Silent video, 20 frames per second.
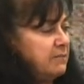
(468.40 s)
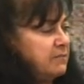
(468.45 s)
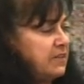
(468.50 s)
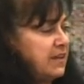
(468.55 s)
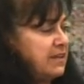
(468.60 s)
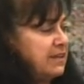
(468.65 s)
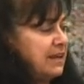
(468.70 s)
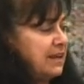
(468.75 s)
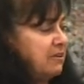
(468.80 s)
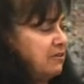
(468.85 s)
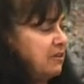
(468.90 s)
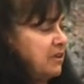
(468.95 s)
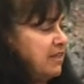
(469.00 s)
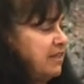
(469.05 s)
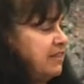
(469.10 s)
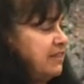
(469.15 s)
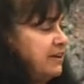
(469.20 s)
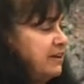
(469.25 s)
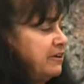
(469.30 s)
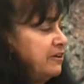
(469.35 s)
carry
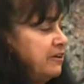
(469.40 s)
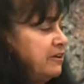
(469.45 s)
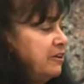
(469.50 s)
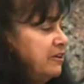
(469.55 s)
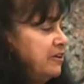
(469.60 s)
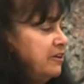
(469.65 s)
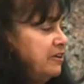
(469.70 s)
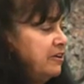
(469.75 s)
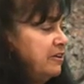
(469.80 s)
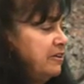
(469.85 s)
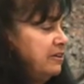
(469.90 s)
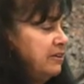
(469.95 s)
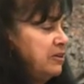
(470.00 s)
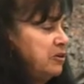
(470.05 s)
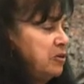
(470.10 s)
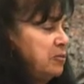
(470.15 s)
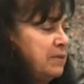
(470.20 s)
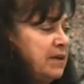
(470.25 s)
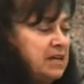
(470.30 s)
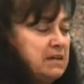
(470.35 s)
their little
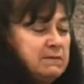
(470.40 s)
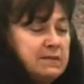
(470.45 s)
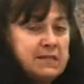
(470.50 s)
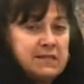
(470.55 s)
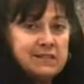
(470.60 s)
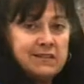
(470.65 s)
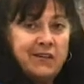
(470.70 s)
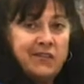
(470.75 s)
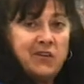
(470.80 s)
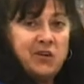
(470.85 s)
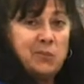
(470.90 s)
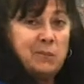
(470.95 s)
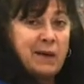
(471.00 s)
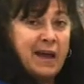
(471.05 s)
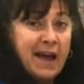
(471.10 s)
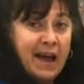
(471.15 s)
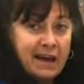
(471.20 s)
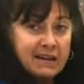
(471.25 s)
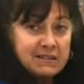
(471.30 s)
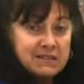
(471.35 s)
babies on their
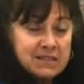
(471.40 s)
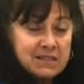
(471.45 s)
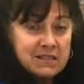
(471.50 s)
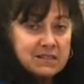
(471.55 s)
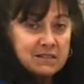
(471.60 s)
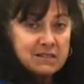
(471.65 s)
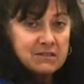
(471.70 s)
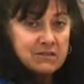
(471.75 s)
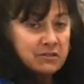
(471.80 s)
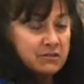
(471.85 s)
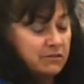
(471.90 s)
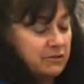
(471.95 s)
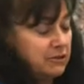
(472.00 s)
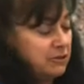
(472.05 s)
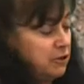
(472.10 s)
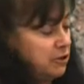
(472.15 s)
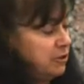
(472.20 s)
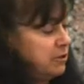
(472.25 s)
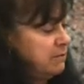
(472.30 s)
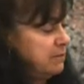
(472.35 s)
backs, so they're
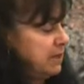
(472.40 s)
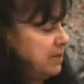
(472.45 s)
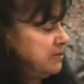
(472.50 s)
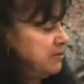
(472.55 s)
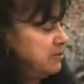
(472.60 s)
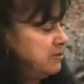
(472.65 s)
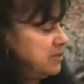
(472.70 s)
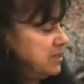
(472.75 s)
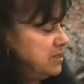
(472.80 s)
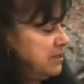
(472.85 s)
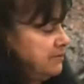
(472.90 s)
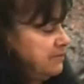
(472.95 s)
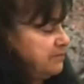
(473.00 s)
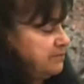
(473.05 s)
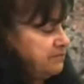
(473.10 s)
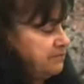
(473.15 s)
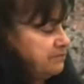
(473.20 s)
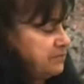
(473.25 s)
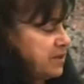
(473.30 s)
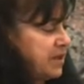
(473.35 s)
good mothers.
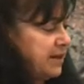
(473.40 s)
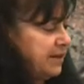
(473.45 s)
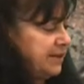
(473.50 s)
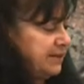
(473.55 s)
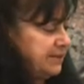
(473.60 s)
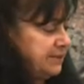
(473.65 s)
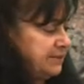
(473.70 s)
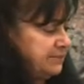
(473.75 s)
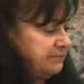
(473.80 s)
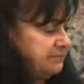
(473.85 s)
I